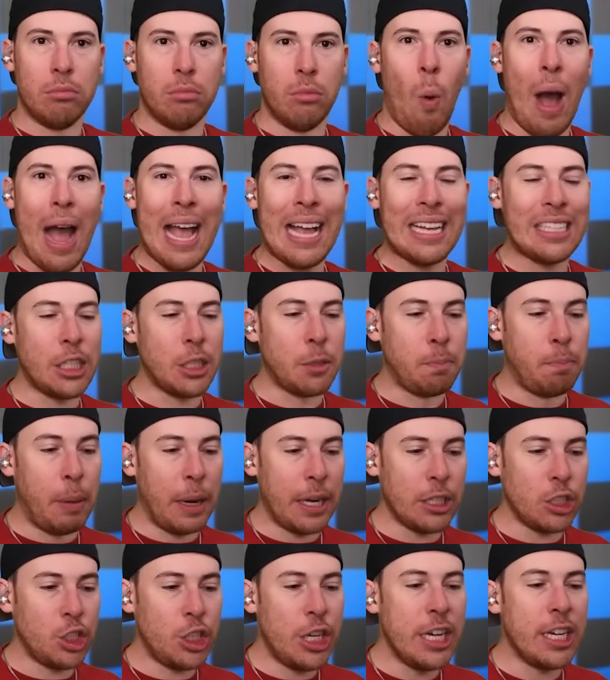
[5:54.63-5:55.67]
Why is his
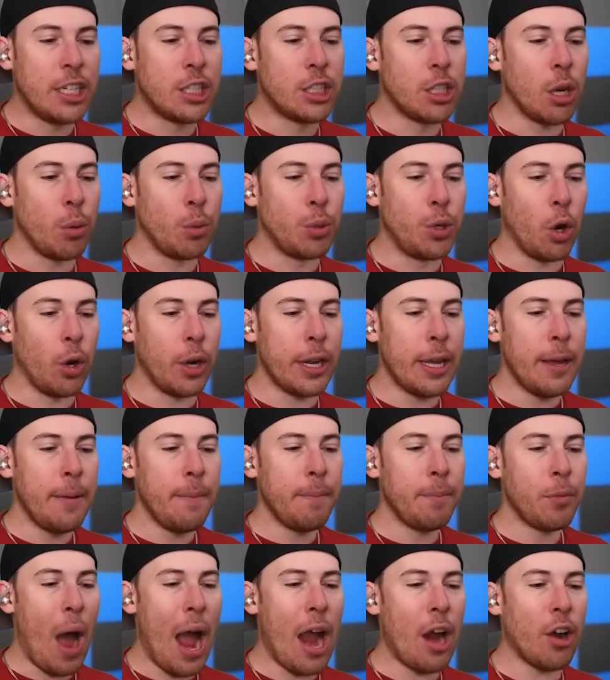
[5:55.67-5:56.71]
butt cheek so
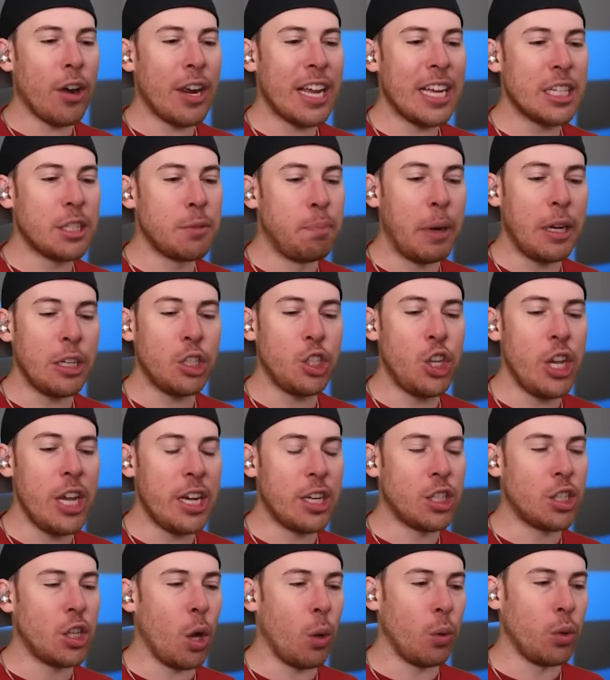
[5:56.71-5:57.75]
dirty? Why are his butt
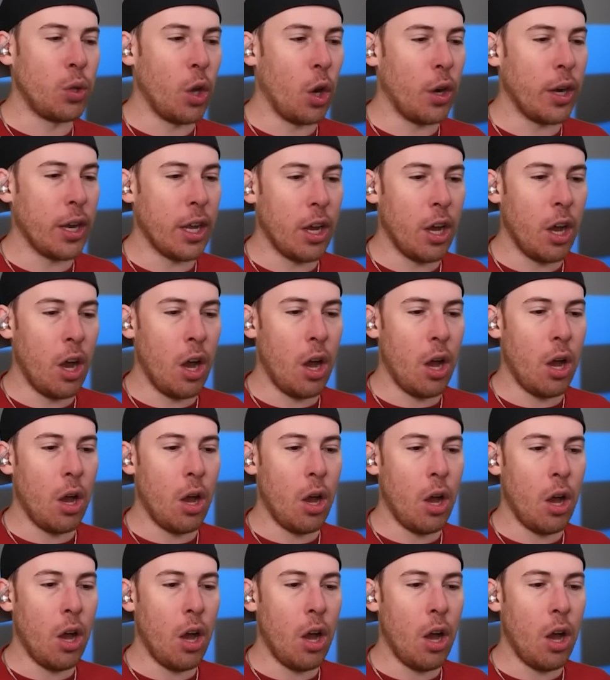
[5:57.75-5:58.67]
cheeks so dirty? Oh.